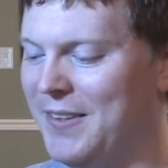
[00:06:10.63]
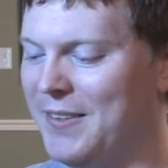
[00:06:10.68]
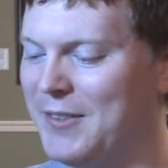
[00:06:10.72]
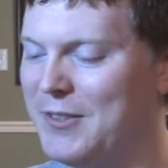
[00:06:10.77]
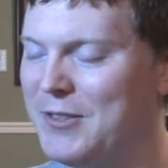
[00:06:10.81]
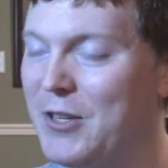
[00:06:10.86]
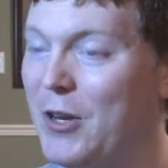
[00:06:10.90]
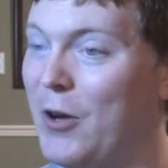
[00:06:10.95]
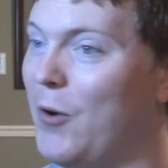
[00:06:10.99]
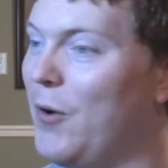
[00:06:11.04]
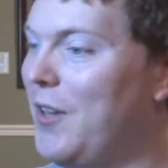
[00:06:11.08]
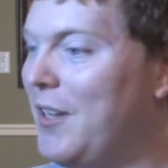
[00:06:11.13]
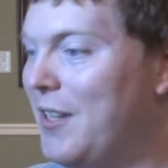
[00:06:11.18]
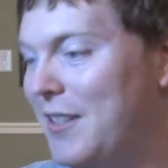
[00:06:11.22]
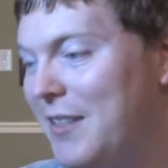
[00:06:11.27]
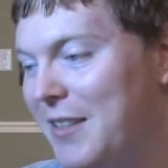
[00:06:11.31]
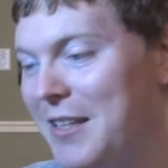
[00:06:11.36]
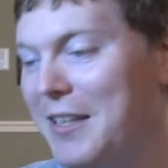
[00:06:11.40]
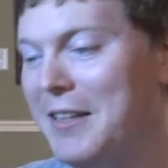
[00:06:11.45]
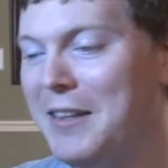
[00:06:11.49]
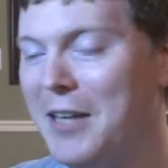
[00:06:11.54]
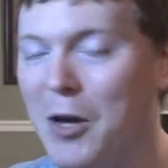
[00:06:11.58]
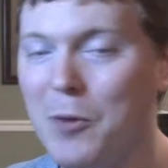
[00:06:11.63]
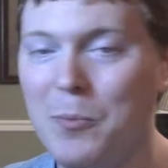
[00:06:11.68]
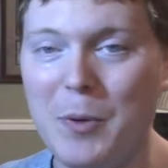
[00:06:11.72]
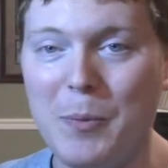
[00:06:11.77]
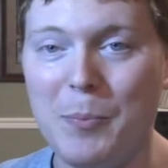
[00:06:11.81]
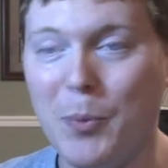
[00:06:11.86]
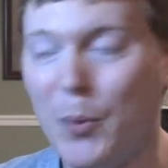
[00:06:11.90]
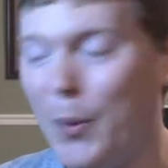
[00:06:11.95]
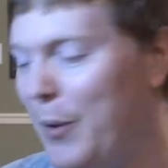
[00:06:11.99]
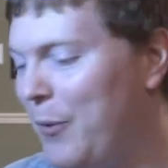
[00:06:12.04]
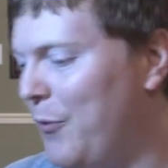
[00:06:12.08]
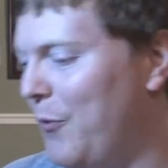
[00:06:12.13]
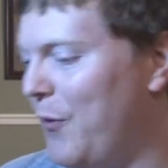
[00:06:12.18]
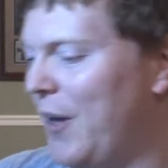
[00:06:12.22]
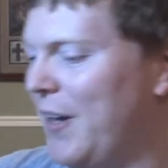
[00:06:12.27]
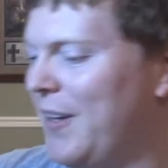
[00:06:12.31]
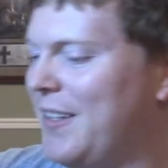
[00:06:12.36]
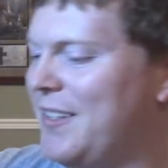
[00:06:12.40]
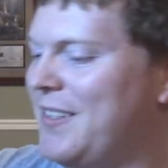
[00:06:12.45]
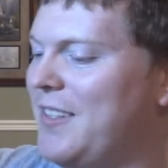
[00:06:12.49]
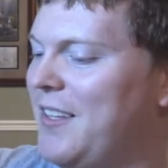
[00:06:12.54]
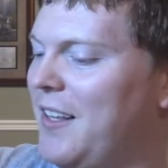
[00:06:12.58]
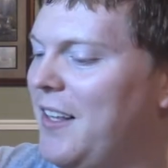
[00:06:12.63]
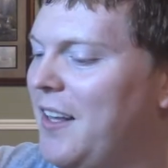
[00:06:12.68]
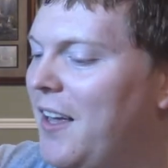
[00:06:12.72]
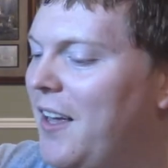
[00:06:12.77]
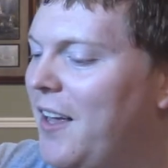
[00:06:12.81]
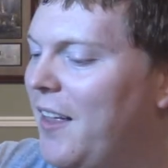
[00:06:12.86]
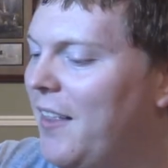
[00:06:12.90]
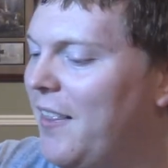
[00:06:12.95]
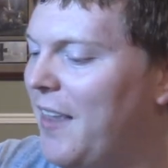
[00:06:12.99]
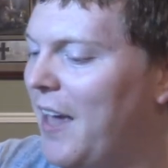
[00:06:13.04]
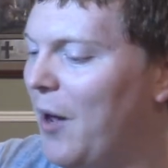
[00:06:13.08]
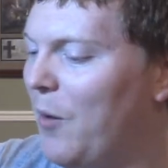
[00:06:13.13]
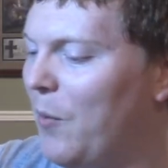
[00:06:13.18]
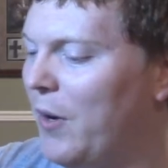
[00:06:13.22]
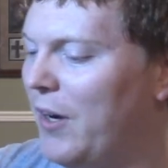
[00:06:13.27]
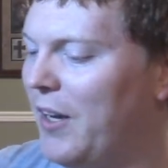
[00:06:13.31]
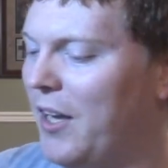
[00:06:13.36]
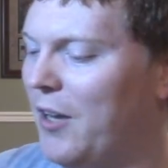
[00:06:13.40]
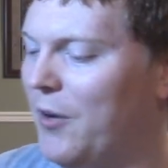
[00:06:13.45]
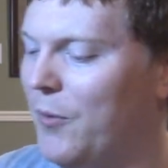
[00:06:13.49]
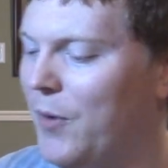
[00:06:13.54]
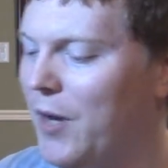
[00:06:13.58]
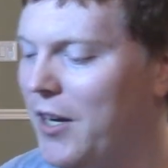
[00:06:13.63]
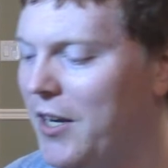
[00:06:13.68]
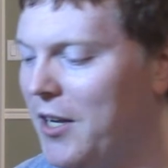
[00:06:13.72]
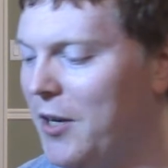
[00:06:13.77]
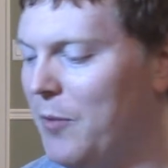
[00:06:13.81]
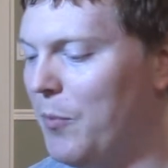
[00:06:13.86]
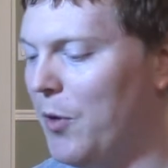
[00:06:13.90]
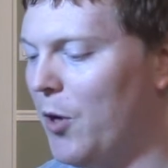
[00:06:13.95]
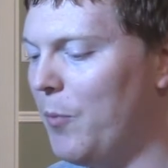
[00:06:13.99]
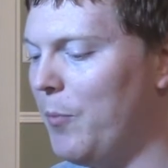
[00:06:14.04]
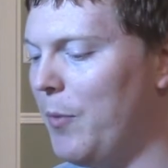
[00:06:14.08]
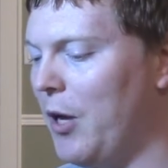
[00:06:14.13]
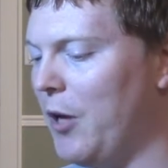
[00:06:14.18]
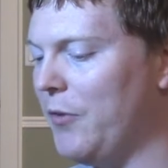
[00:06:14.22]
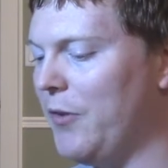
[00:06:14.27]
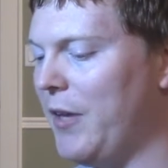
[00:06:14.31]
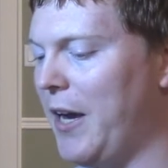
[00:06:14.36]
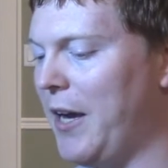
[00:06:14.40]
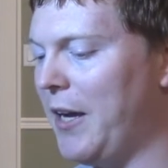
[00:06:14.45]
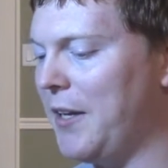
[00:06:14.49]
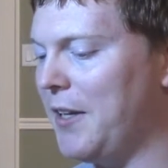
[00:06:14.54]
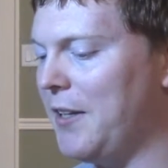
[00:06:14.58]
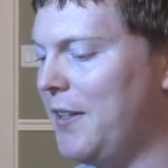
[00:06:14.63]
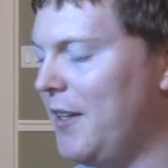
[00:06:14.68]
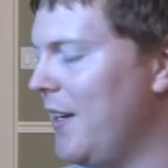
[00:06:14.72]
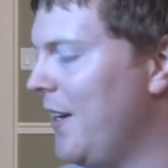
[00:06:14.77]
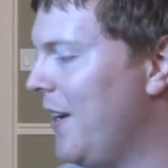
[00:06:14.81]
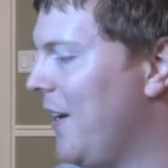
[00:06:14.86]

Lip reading: So that would be pretty fun to see that one get run in a Mermail deck.